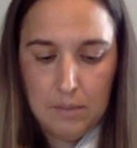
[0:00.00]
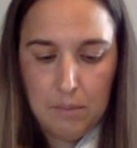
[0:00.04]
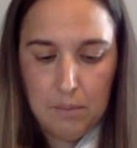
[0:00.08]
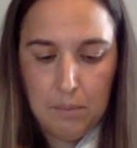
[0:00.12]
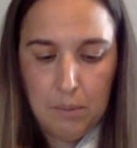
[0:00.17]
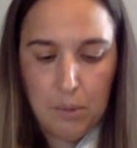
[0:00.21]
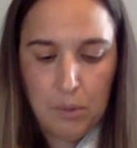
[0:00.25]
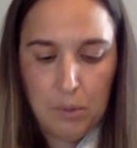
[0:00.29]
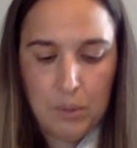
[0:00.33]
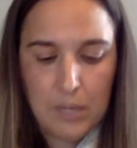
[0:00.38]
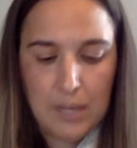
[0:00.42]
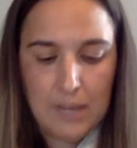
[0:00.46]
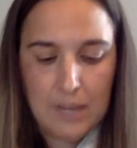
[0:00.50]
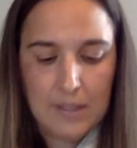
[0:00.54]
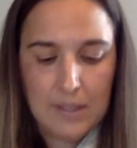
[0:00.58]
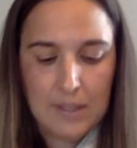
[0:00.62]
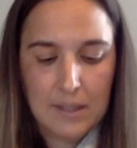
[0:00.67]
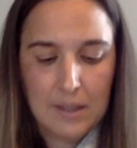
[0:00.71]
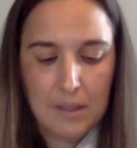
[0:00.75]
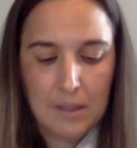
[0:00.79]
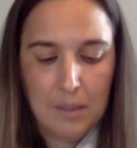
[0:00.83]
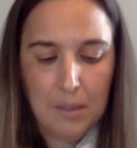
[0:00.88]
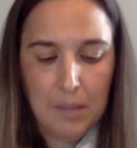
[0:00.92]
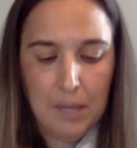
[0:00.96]

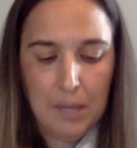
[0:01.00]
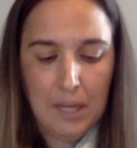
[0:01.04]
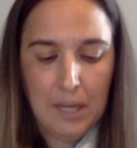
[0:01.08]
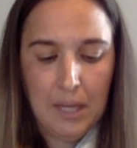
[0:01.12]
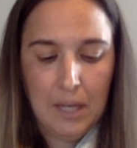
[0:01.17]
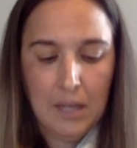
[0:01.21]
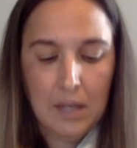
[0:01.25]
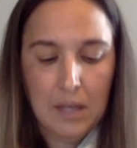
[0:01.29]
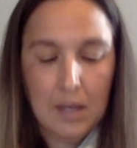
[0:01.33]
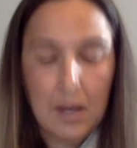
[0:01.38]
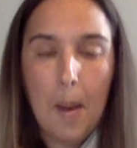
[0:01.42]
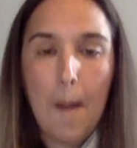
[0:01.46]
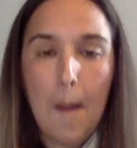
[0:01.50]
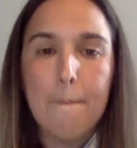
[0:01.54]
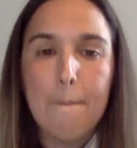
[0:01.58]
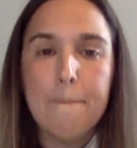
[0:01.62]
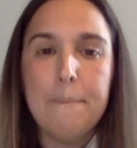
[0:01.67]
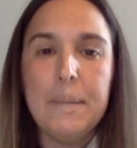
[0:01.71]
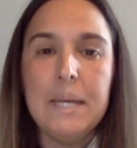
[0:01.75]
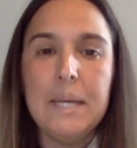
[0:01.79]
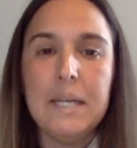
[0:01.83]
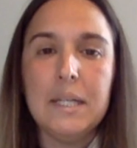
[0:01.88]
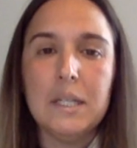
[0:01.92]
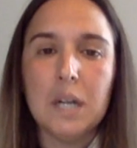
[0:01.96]
protested the pea.
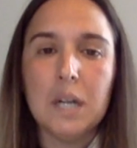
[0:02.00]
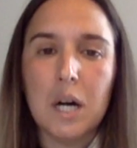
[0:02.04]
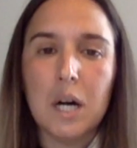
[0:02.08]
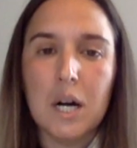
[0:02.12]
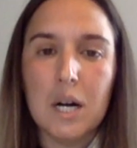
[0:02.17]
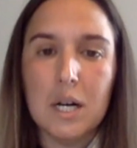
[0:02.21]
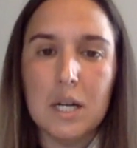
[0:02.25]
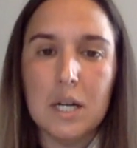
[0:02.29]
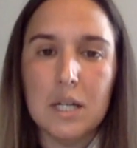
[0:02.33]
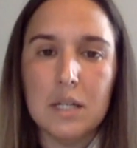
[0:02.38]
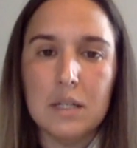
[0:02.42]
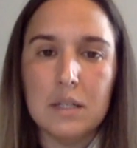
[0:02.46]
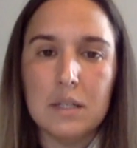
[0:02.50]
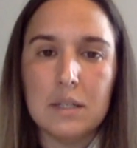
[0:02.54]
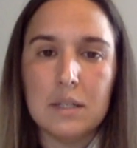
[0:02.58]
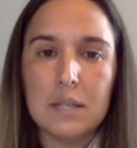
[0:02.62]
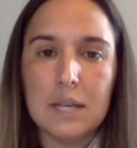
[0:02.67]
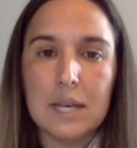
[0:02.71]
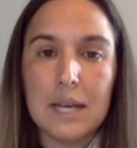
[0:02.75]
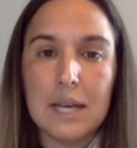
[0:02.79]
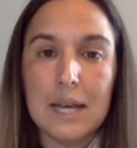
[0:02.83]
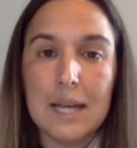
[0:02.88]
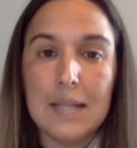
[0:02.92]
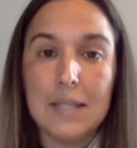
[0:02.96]
"Because
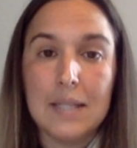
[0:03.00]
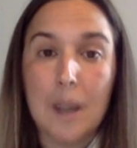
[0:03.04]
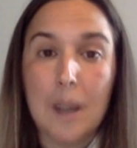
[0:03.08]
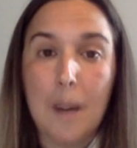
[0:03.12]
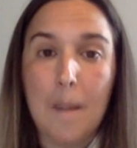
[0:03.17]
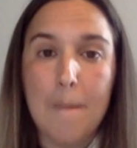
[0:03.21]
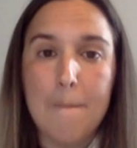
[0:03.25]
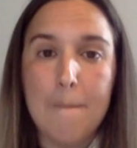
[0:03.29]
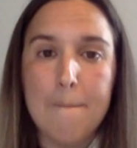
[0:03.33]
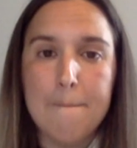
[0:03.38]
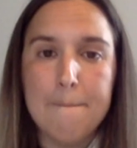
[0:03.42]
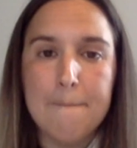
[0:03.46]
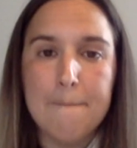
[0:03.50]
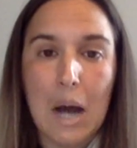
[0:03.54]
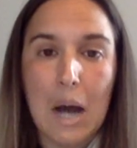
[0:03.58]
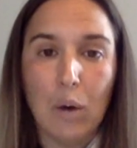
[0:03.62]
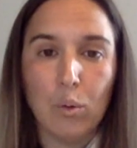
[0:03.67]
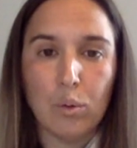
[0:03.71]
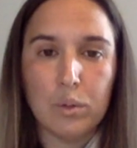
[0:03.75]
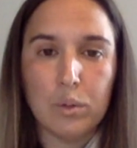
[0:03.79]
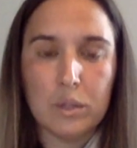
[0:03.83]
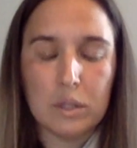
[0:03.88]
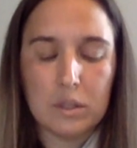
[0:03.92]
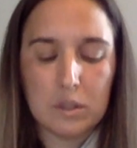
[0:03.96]
it's a
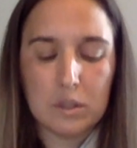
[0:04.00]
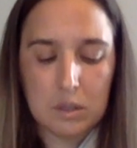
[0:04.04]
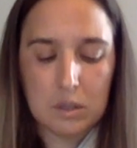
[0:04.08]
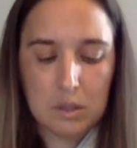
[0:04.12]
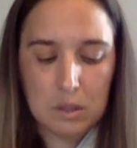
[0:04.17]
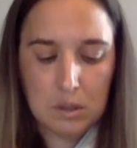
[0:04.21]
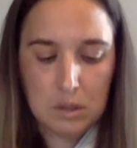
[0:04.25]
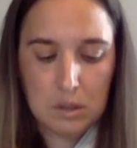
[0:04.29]
mouse."